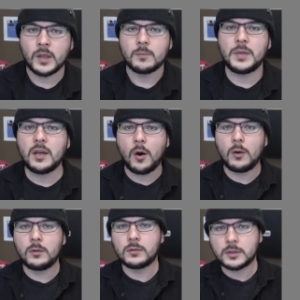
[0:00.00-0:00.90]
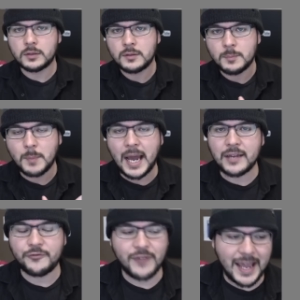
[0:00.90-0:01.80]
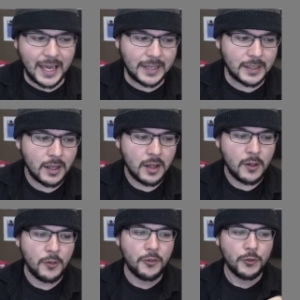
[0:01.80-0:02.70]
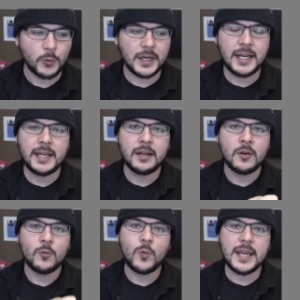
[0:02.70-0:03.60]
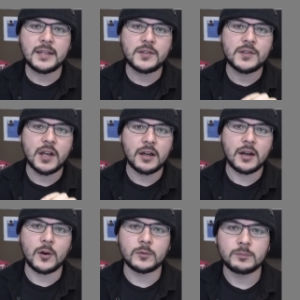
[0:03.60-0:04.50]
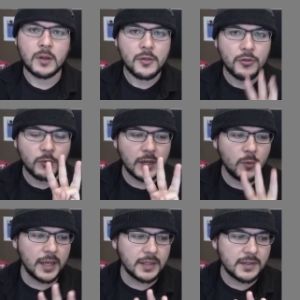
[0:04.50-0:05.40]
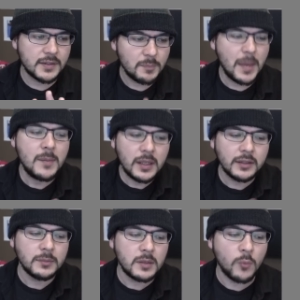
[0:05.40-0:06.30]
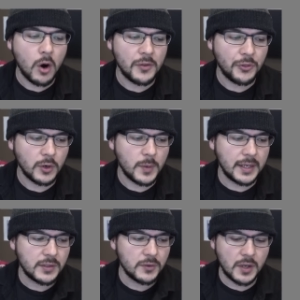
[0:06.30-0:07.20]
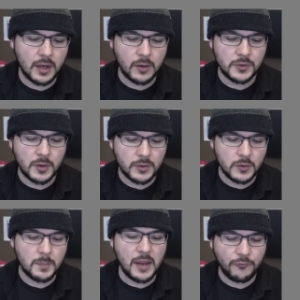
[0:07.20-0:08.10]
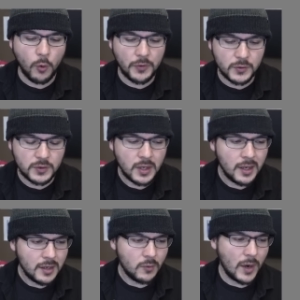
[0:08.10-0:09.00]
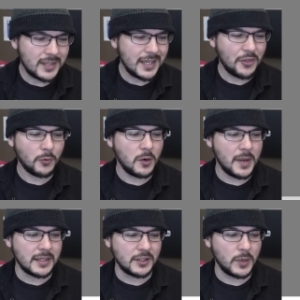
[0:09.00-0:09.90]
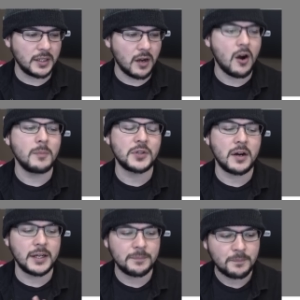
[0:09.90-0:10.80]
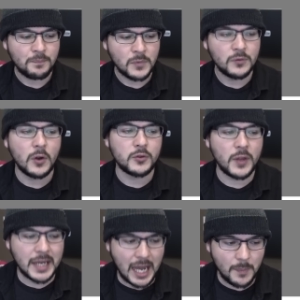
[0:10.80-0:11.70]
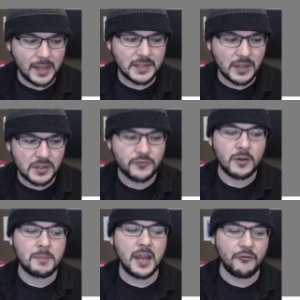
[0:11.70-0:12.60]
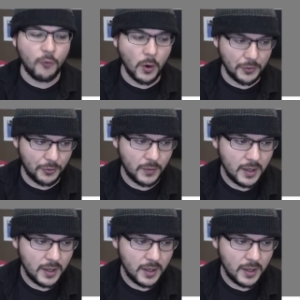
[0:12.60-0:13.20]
Behold, my van 3 weeks ago. 3 weeks. Maybe a little bit more than 3 weeks. It was May 4th. Why does it say 3 weeks? That's ridiculous. Oh, I'm sorry. Those were the comments. This is from May 4th.